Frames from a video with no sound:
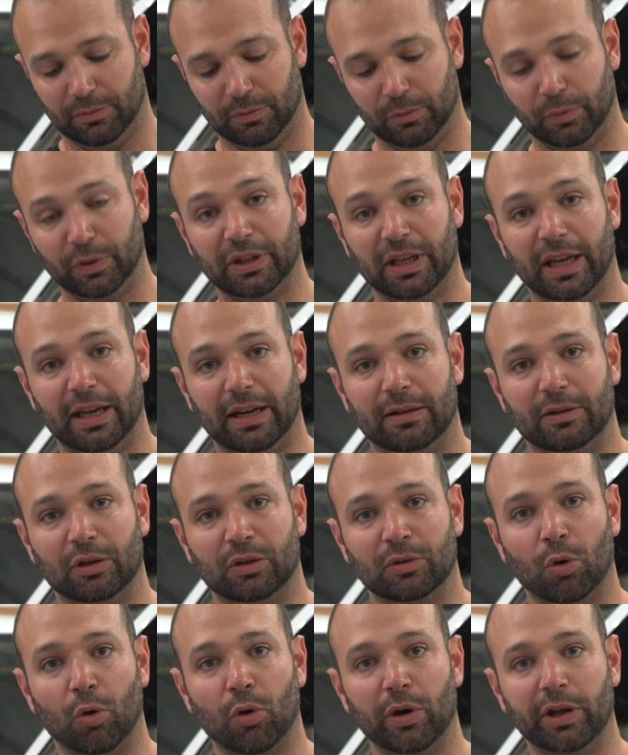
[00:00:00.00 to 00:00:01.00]
when that
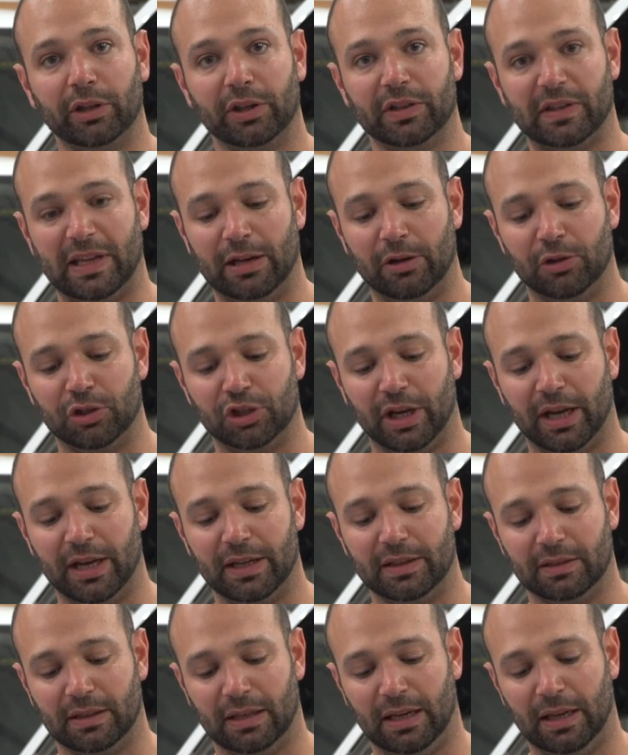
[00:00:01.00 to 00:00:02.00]
coil is
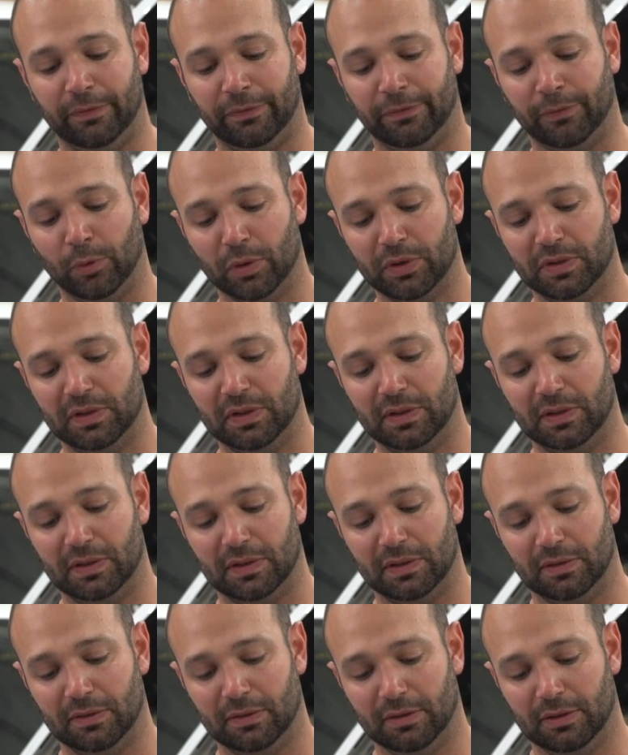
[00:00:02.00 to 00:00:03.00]
energized, it
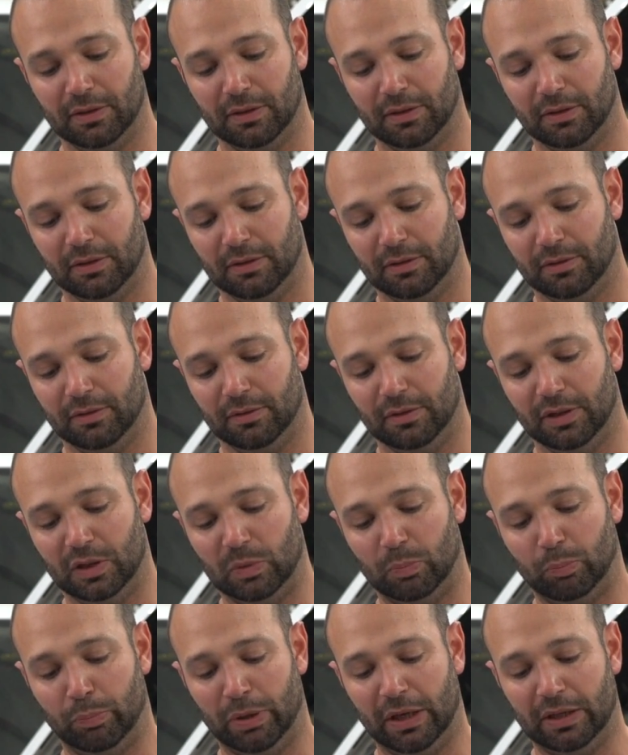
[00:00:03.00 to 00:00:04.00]
forces
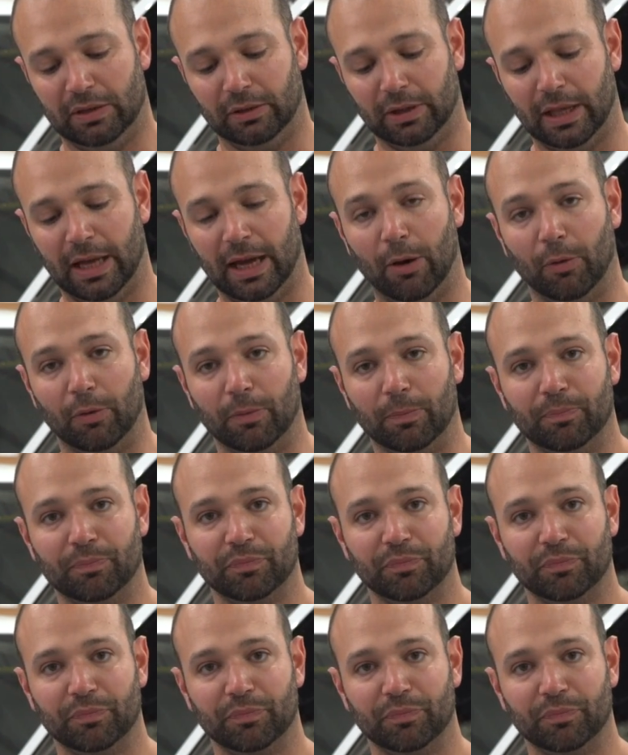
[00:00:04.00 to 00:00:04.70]
this pintle out.